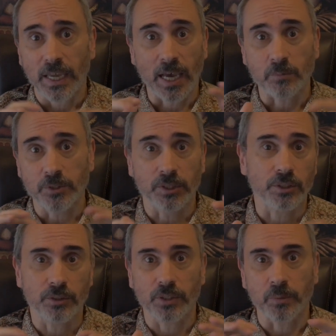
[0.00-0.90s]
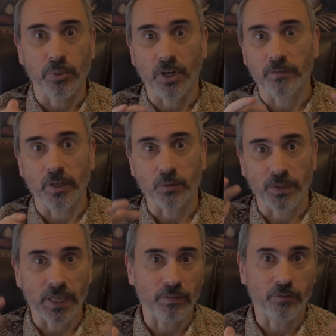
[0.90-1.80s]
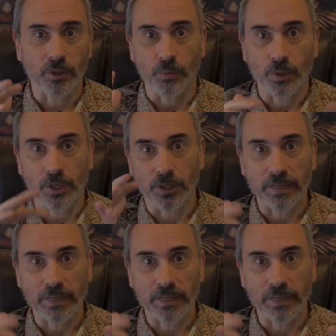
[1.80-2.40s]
absolutely perfect with every word,